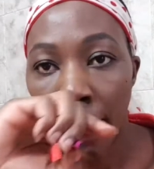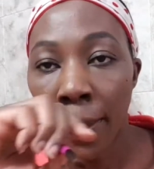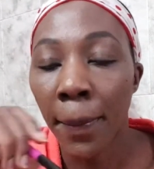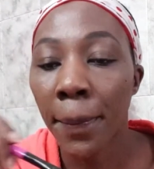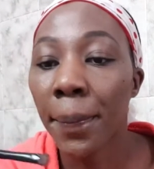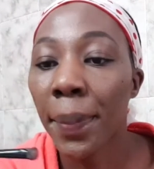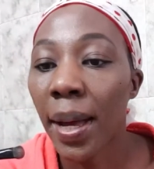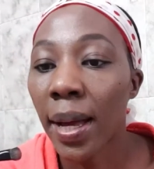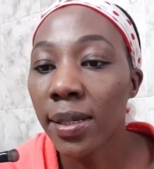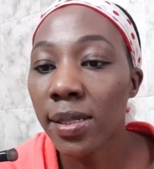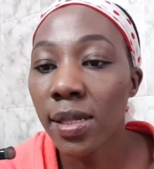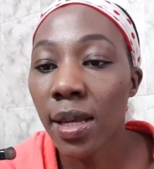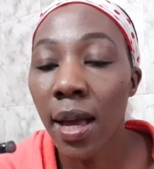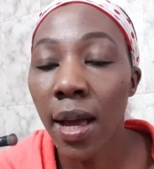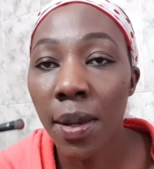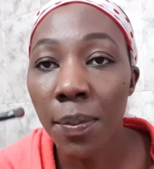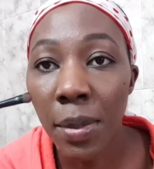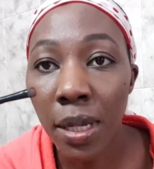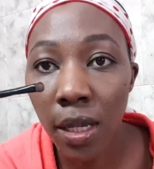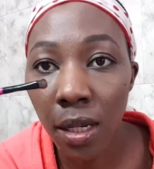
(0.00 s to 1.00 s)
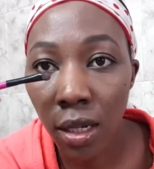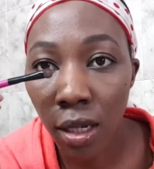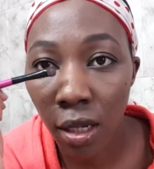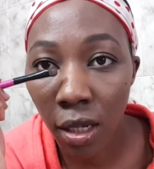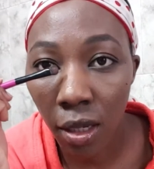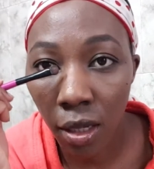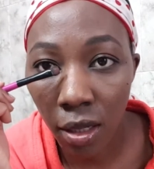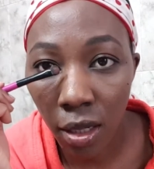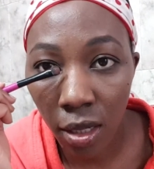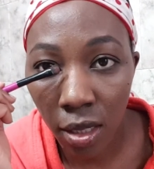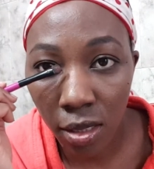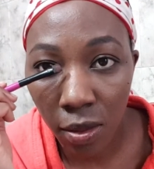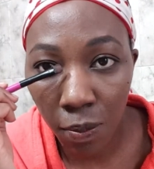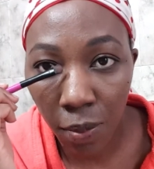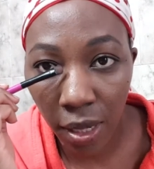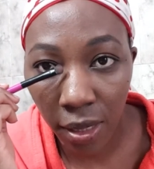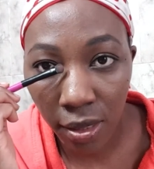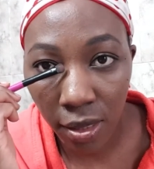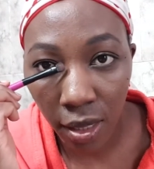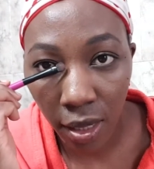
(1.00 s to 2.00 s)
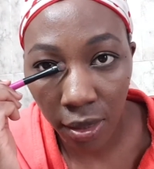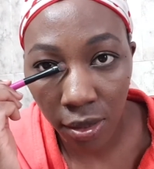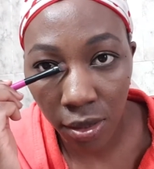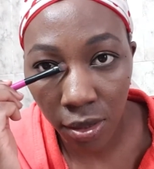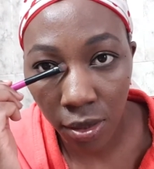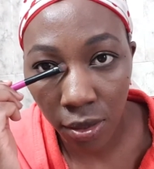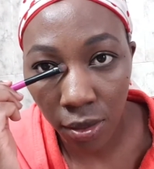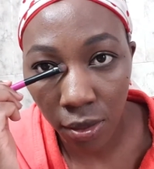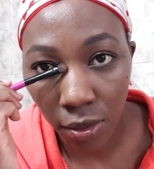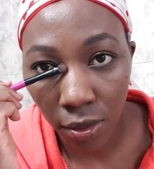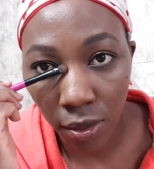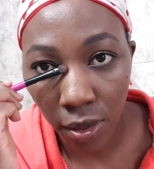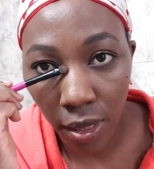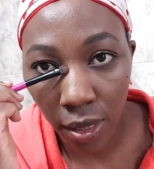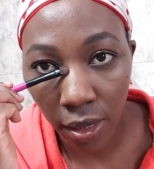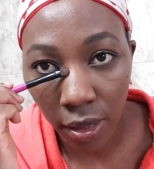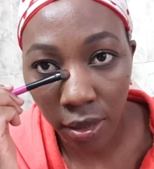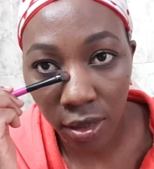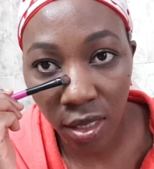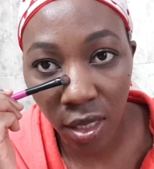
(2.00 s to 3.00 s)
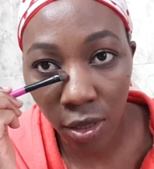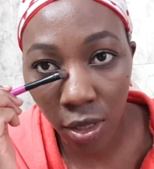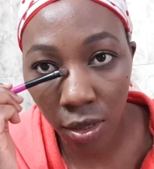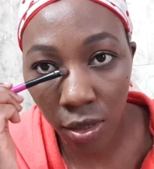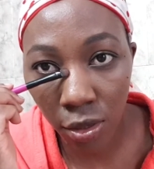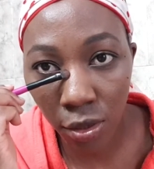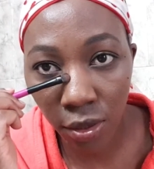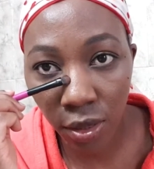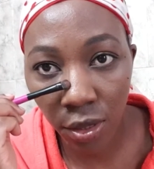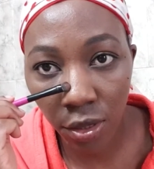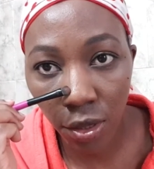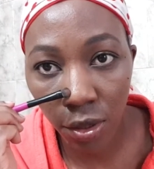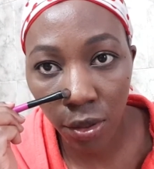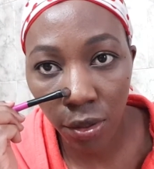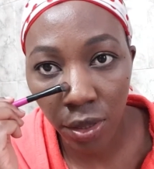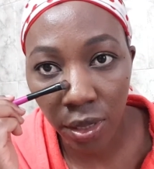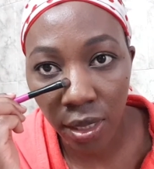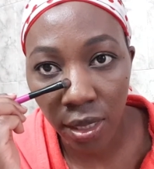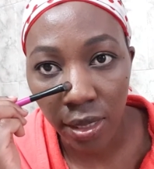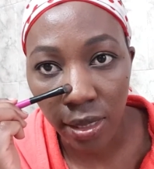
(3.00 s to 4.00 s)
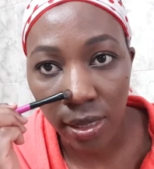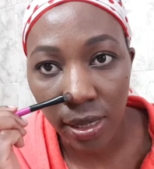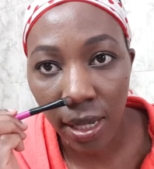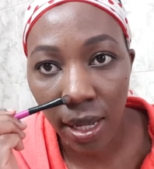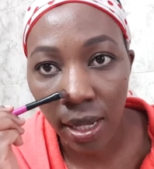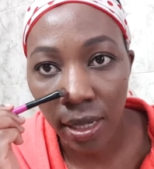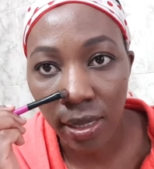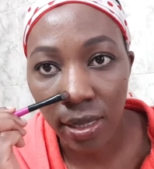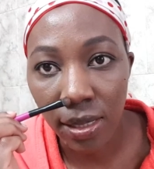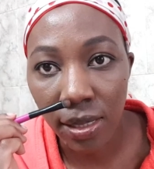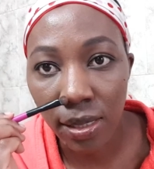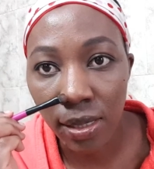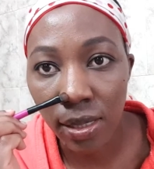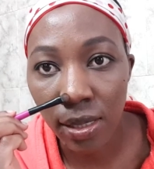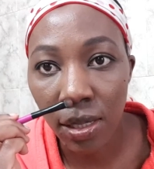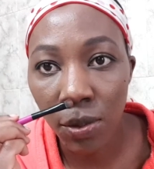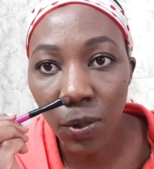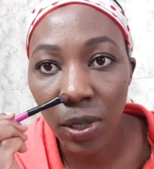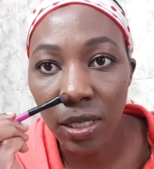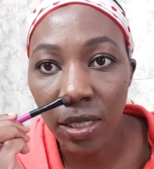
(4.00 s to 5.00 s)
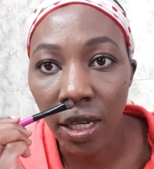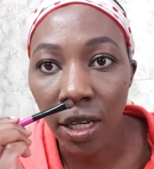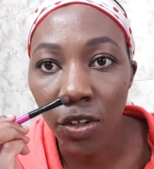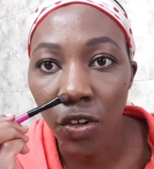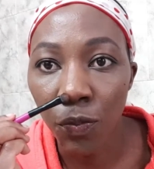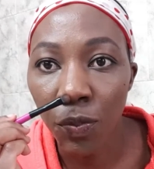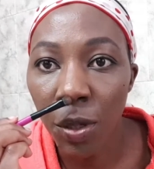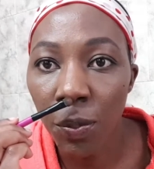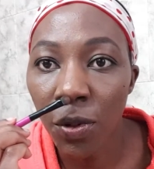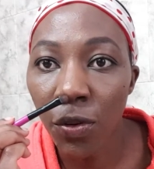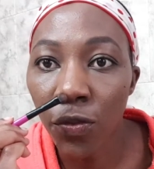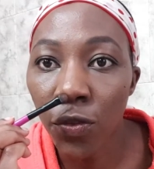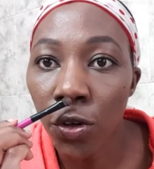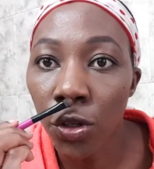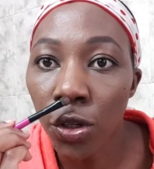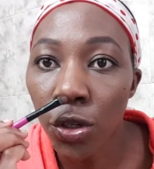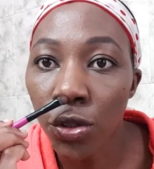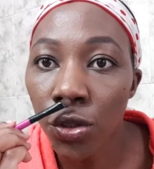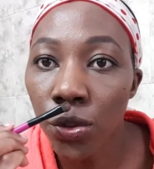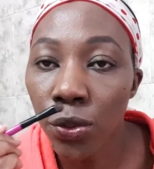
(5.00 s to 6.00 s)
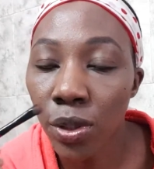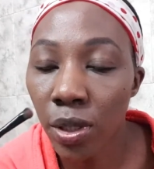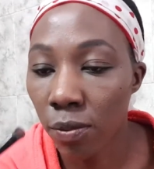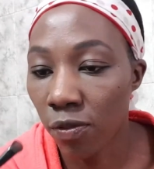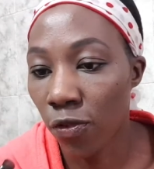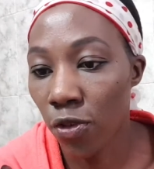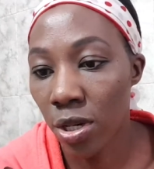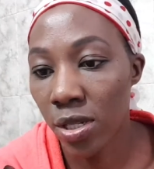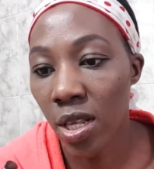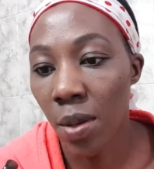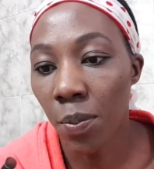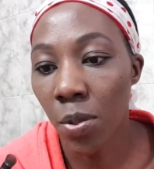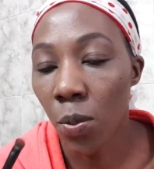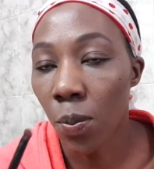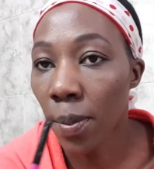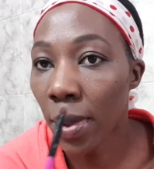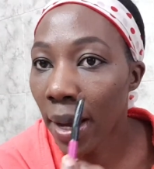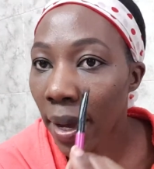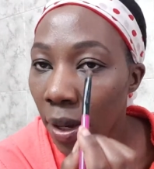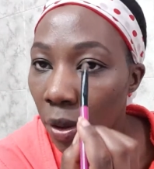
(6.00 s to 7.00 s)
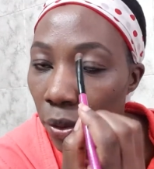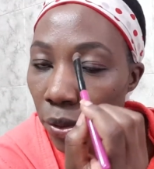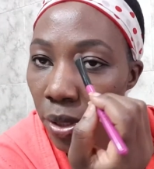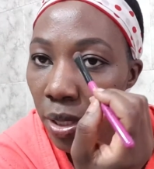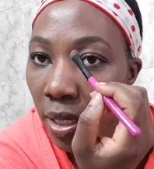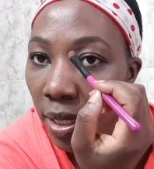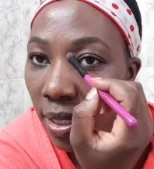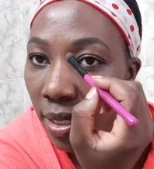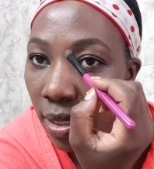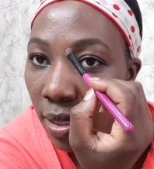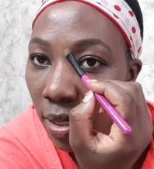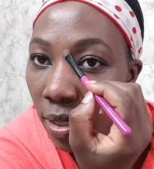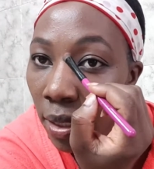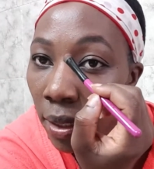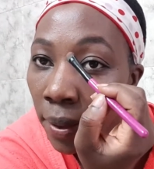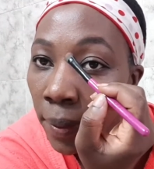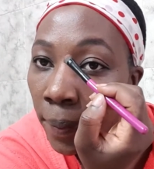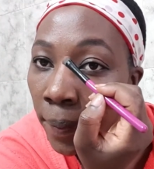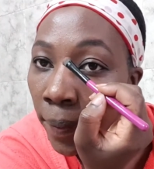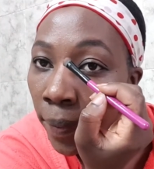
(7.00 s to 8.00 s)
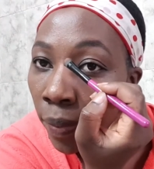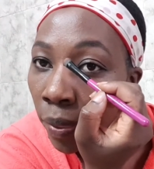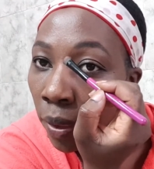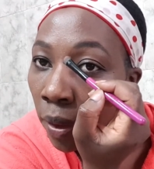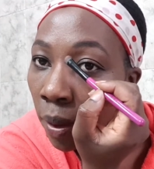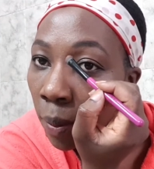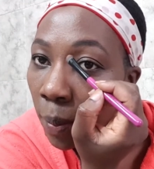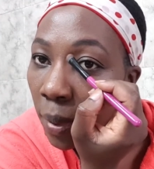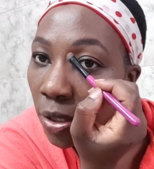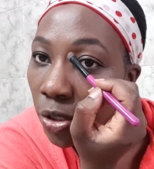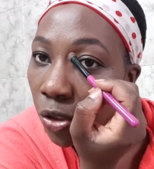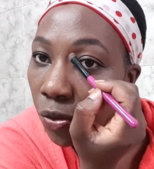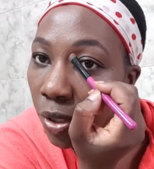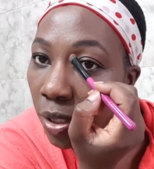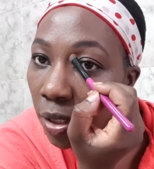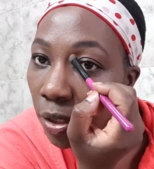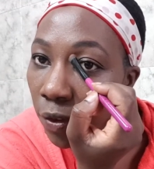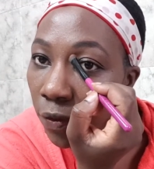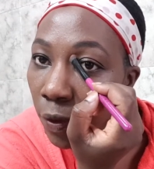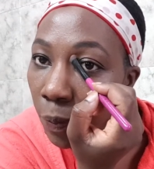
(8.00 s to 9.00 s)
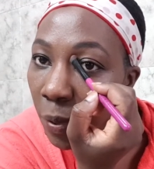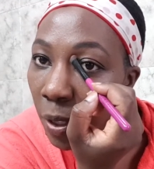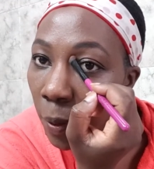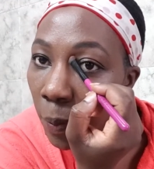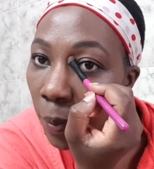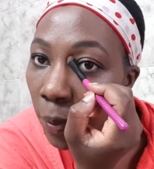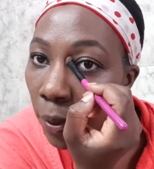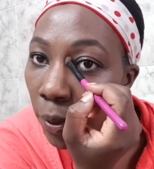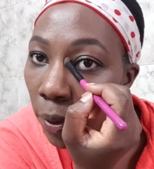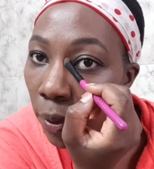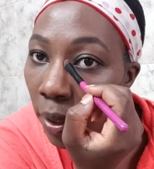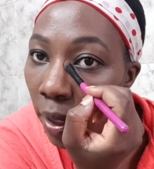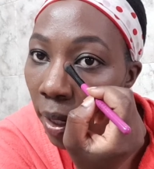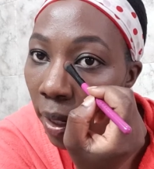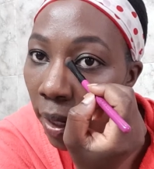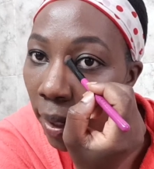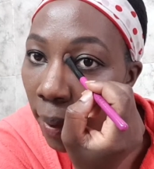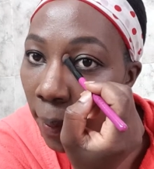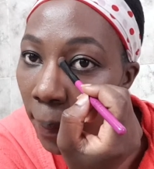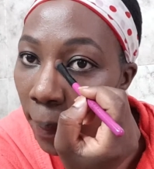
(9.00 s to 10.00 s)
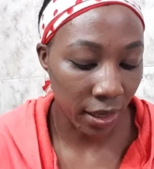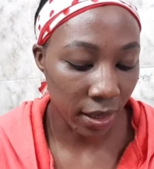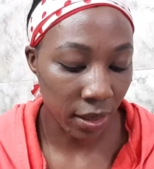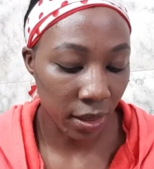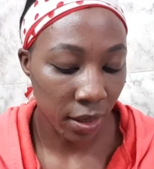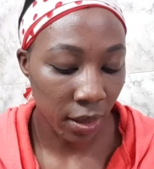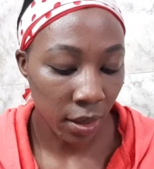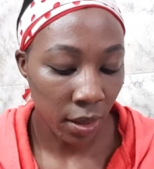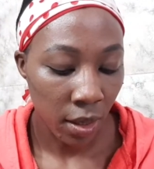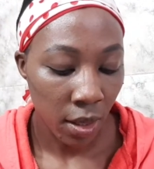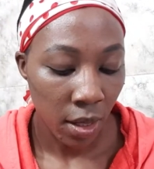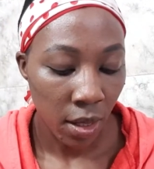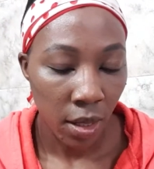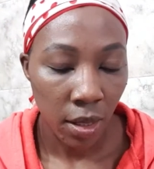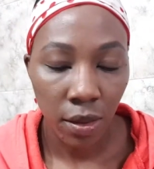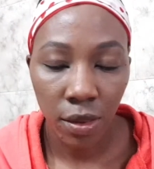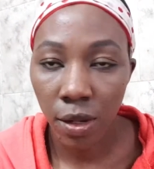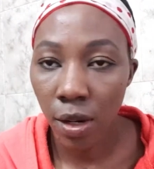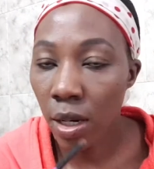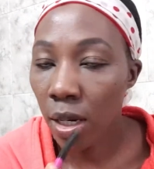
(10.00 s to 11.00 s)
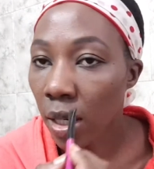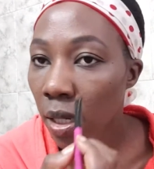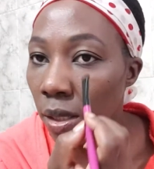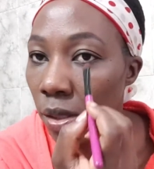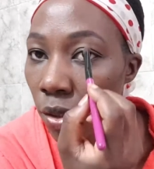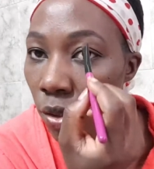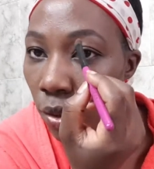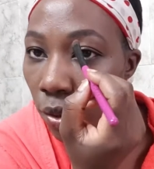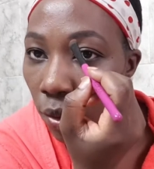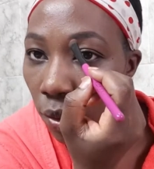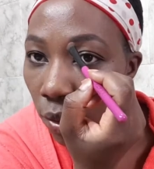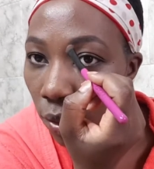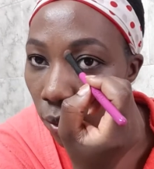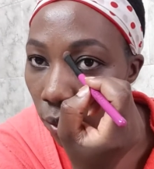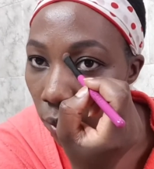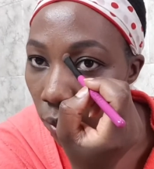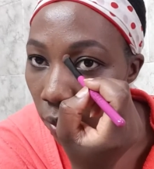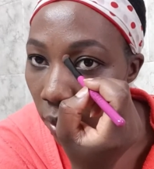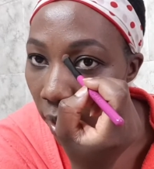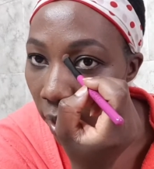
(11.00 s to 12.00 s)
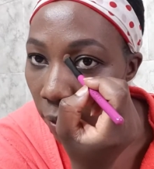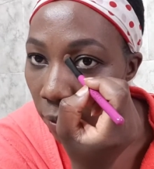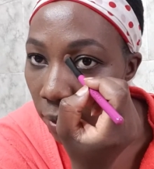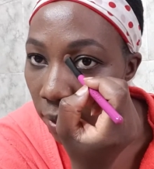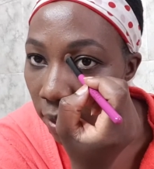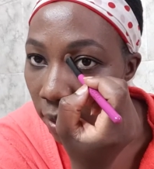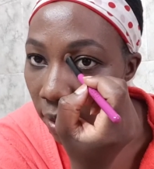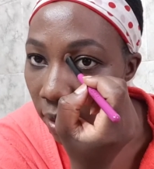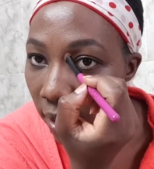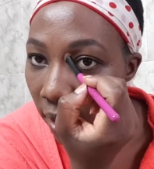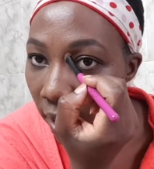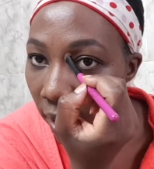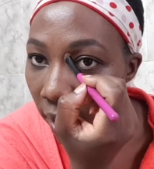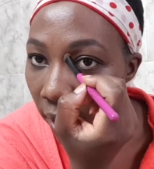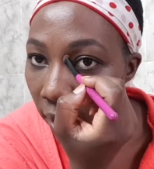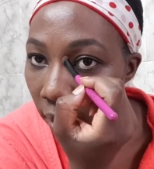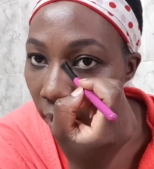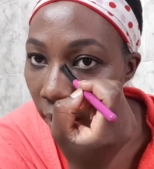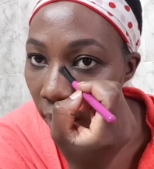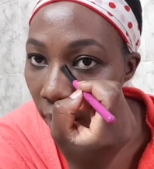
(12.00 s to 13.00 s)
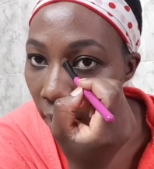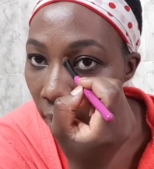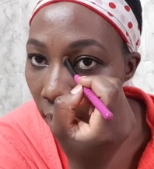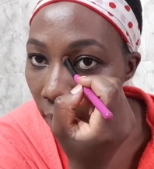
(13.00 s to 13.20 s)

But I mean, it is better to like look at your audience and see what kind of people follow you. For example, my audience, majority of the people, they're into, I would say,